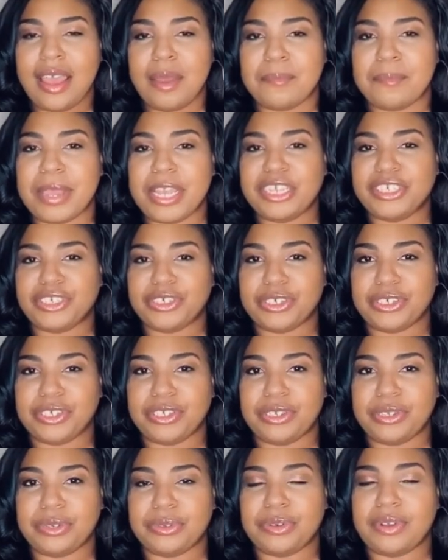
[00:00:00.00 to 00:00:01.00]
Make sure
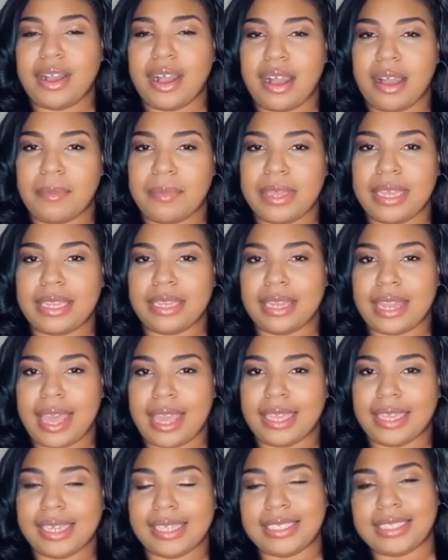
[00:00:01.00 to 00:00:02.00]
you comment,
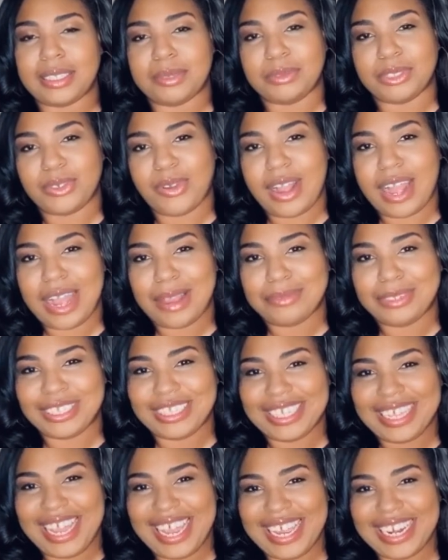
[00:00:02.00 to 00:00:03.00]
like, and subscribe to The
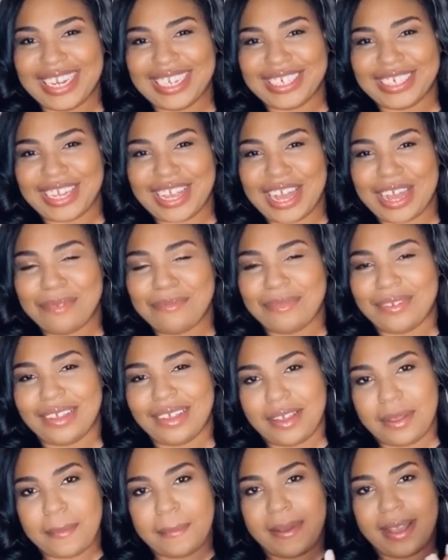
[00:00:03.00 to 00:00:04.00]
Candy Shop.
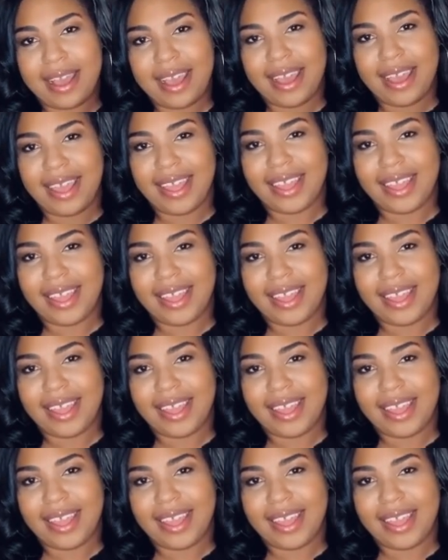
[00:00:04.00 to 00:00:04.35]
Bye.